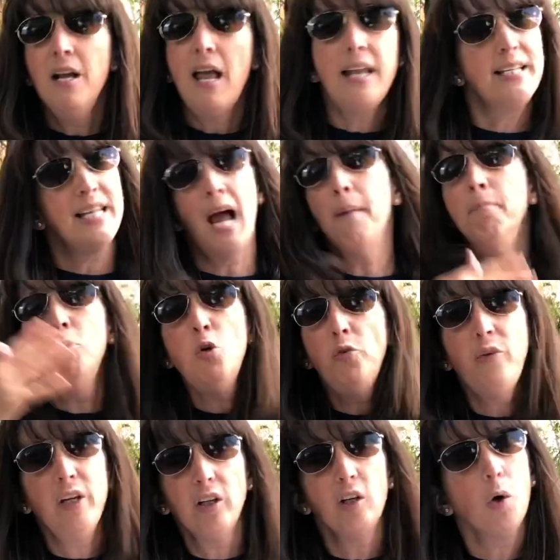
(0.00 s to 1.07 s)
did not move
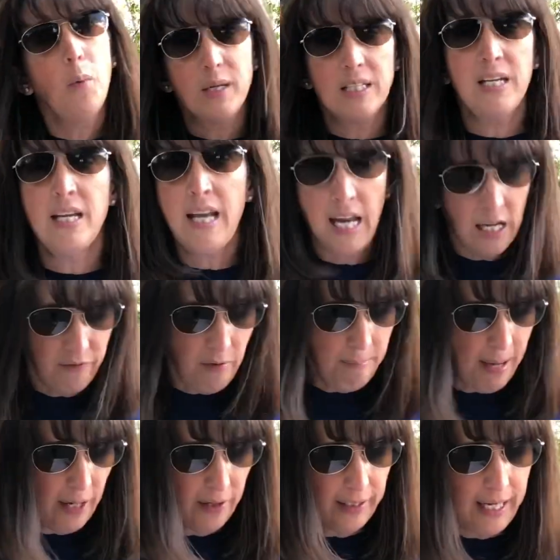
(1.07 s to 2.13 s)
here or wasn't a Native
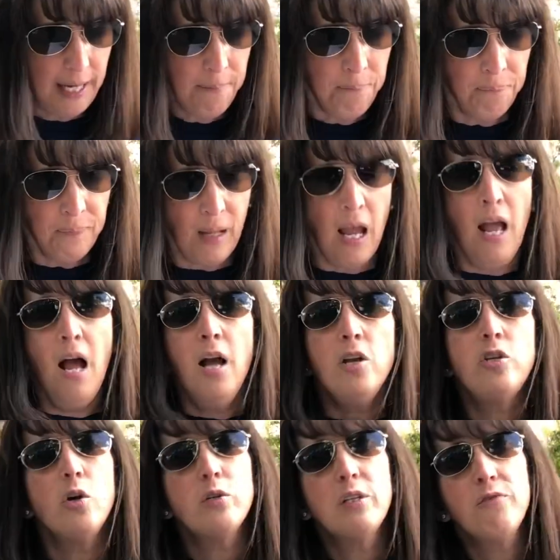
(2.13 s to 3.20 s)
American.
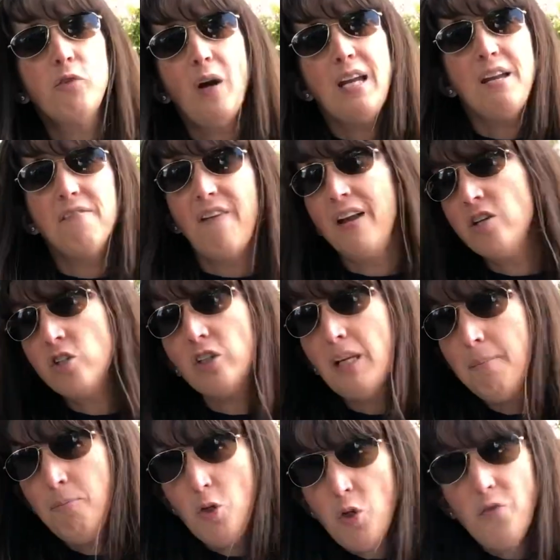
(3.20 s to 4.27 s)
Joseph Gray eventually
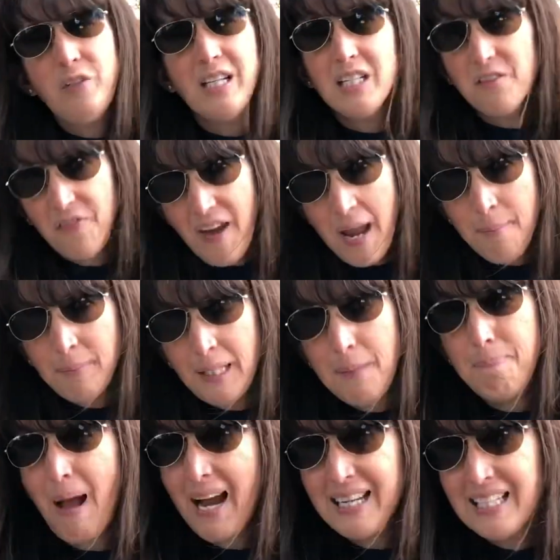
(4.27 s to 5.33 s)
moved his family
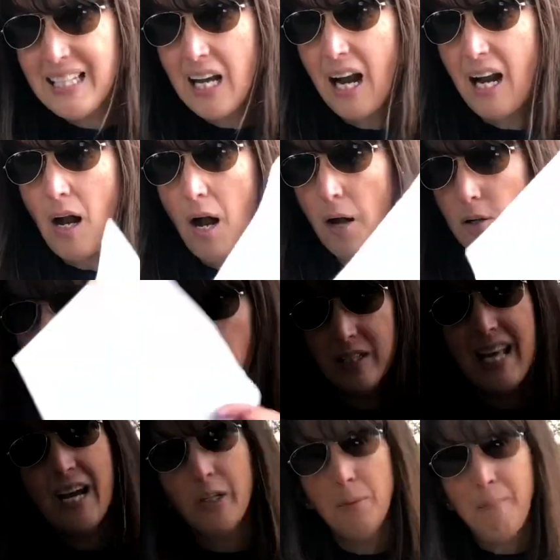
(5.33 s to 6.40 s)
back to
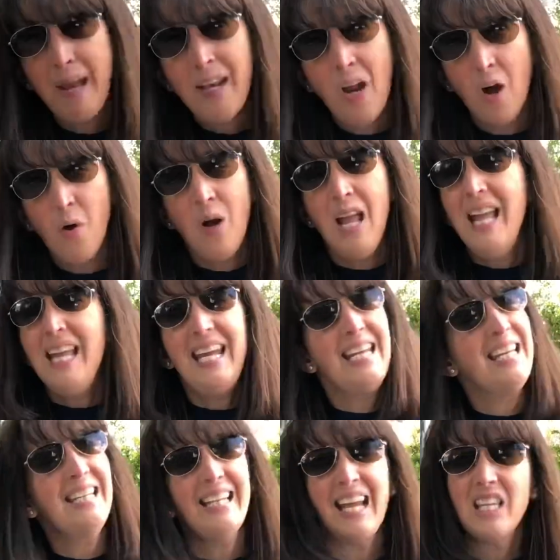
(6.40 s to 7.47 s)
Sacramento. He
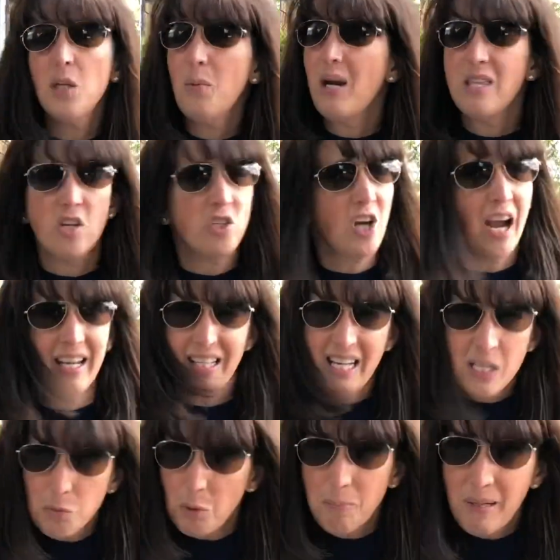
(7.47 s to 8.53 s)
didn't like the way the
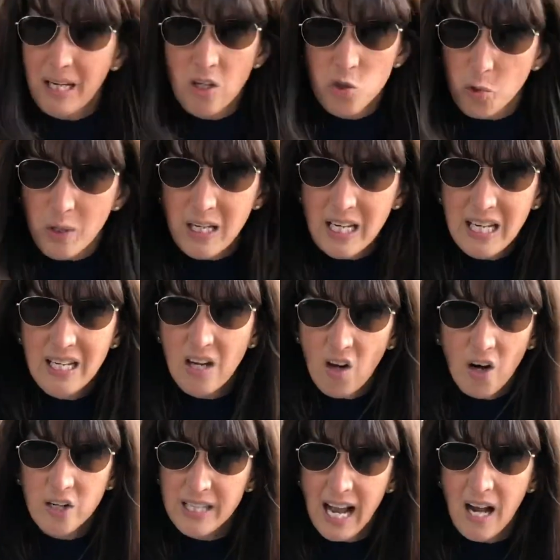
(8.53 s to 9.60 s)
Chinese were being treated in
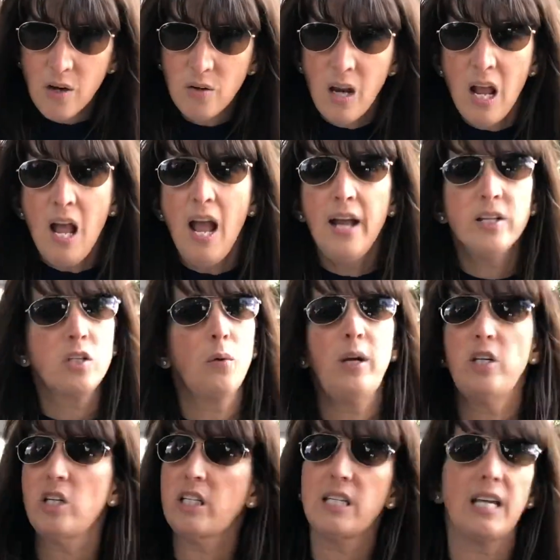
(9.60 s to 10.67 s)
our town, and so he
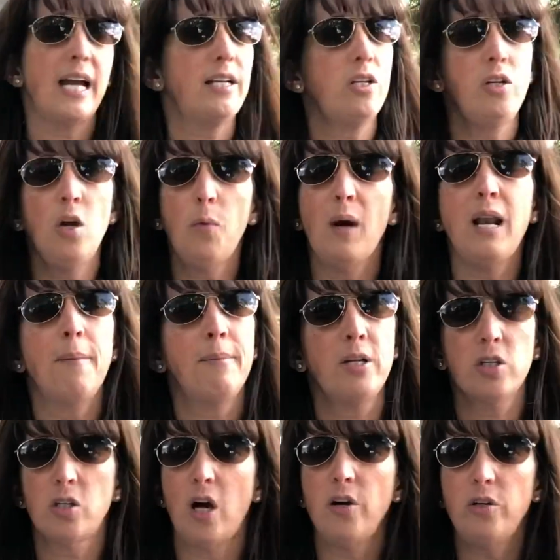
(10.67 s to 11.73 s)
just decided, you know what, I'm going to
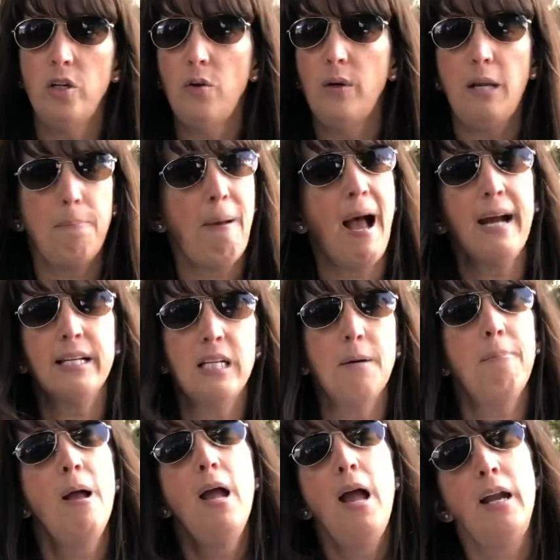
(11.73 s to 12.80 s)
start new, and he packed up
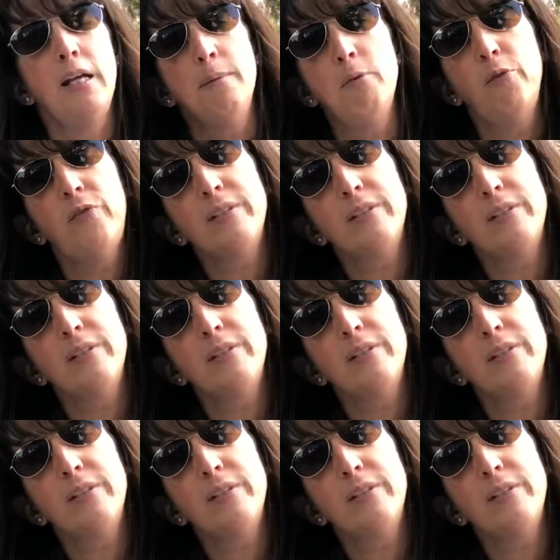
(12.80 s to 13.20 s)
and he moved to